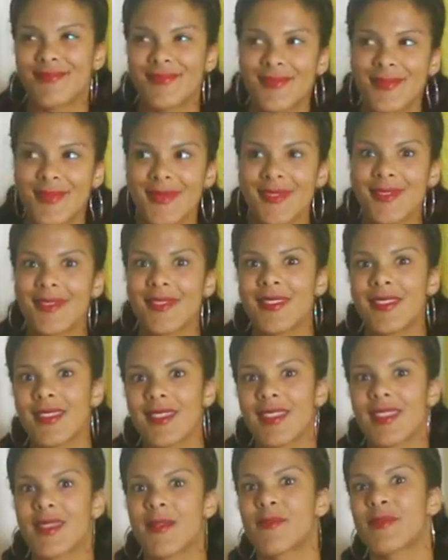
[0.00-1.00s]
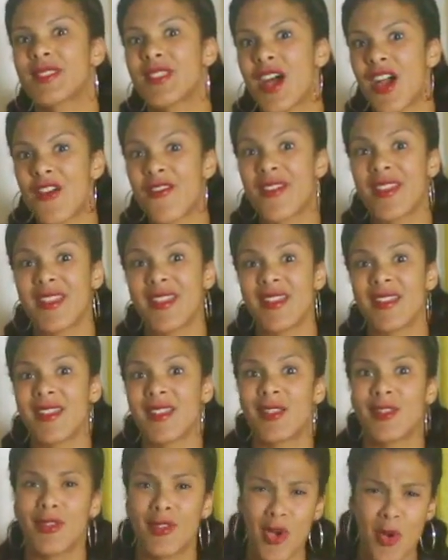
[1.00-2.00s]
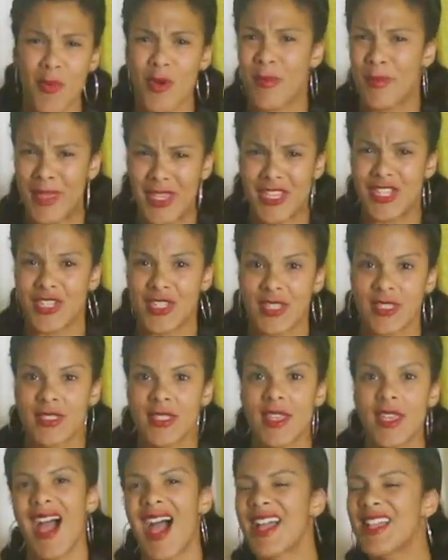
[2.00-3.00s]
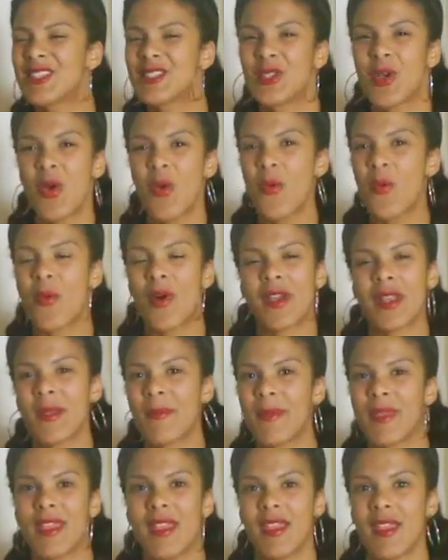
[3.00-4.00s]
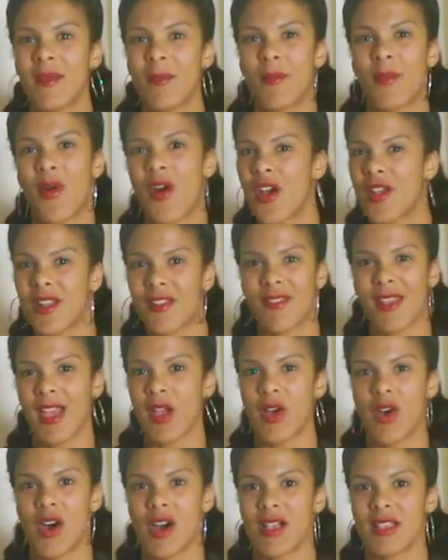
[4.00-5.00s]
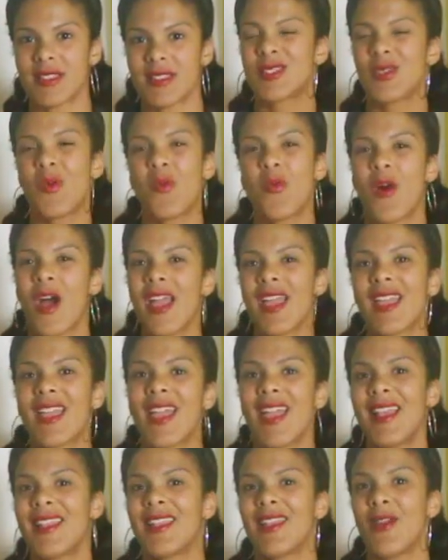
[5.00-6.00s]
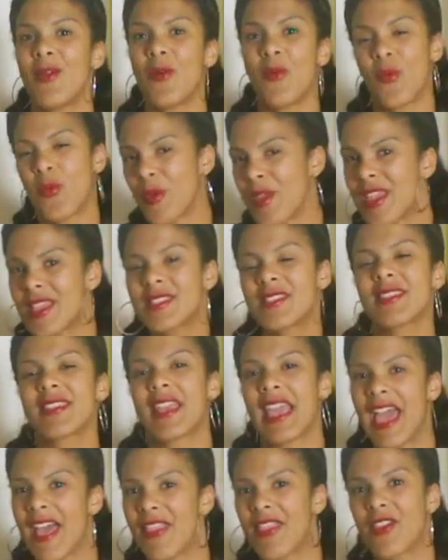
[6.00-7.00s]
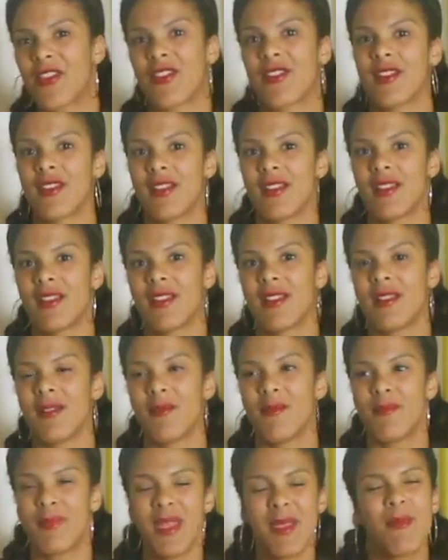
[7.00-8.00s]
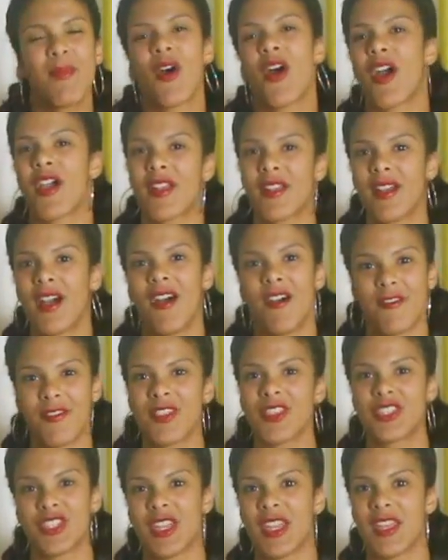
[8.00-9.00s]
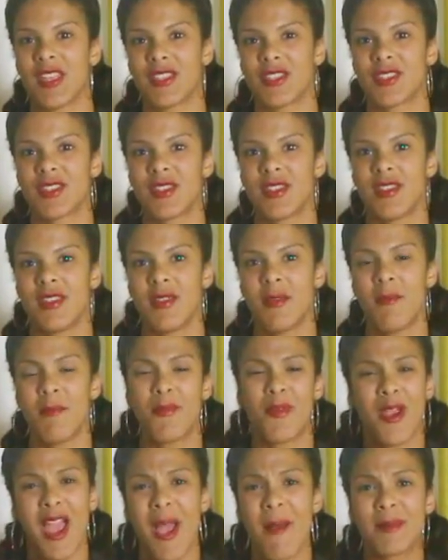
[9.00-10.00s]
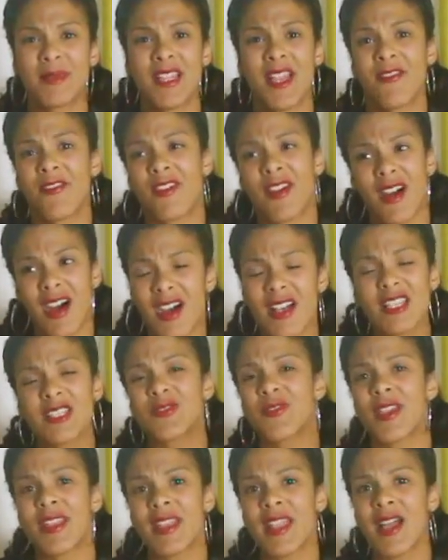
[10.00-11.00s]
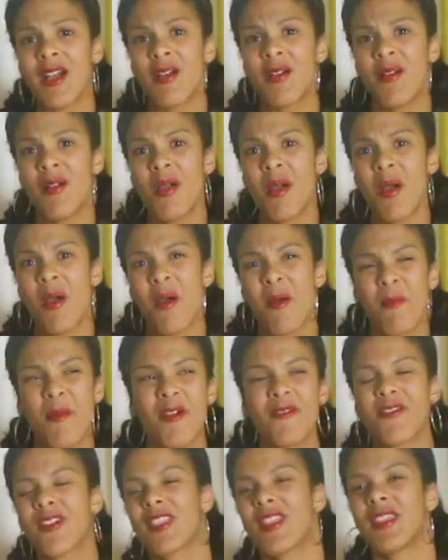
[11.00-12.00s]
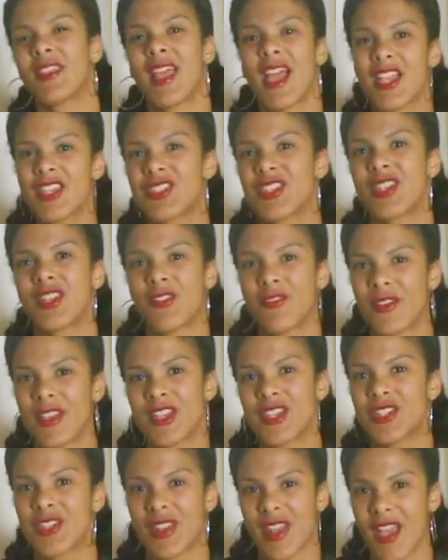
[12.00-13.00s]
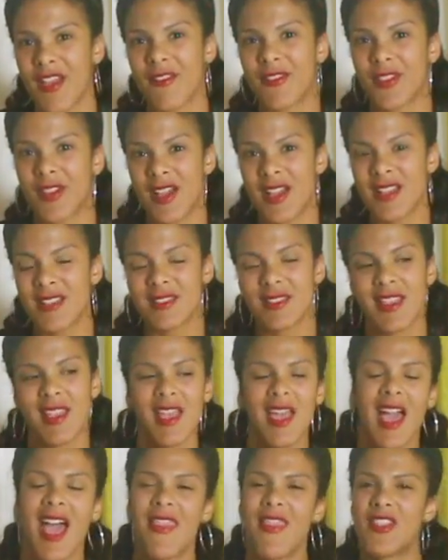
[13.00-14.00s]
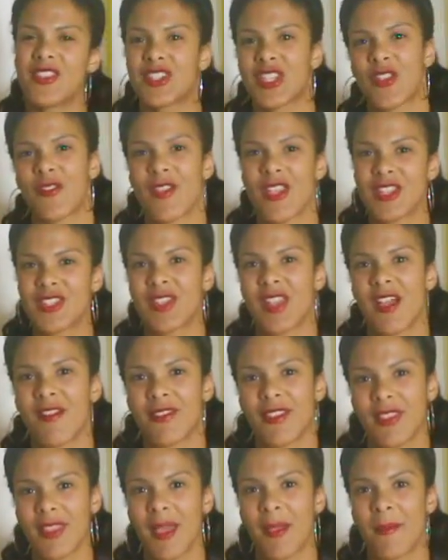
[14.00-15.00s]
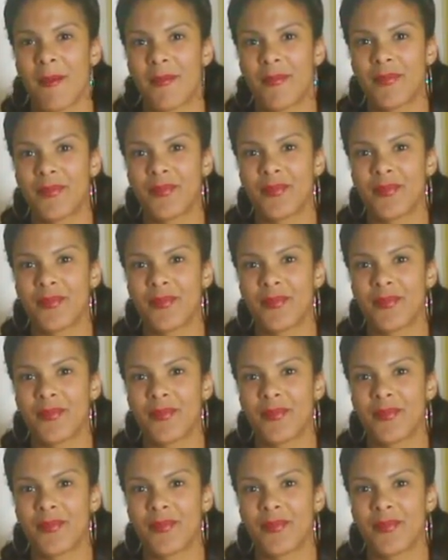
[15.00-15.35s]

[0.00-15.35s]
I'm sorry, no more beaches. I don't want to be part of that cost. So why can't we together be part of the change? Perhaps not for us right now, but for the next generation after us and the generation after them.